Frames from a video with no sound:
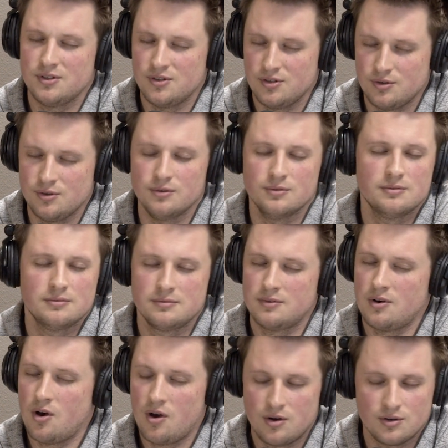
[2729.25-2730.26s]
do
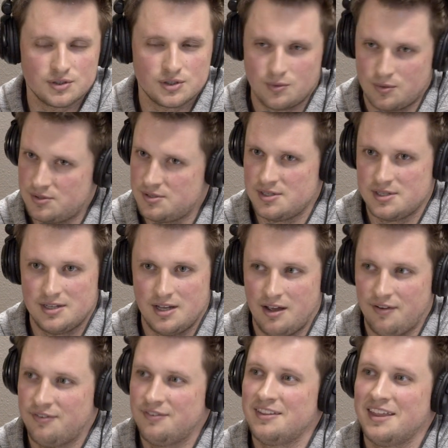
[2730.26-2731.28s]
all sorts of
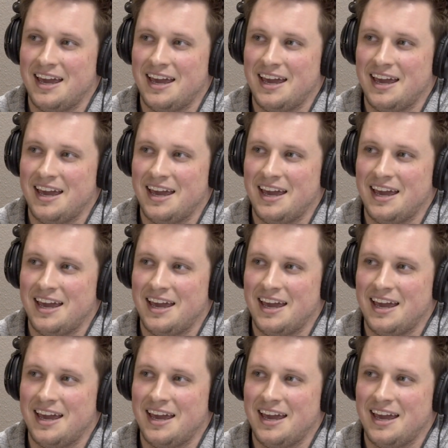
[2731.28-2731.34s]
stuff.